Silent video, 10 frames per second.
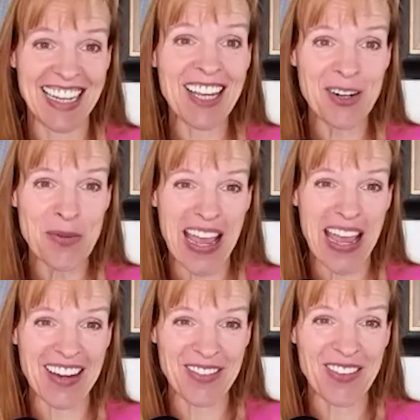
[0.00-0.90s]
in a
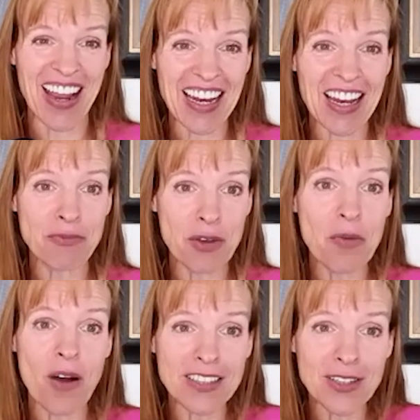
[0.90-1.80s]
way, right? If we
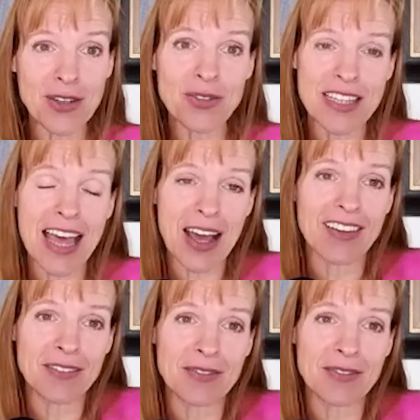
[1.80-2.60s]
want to use that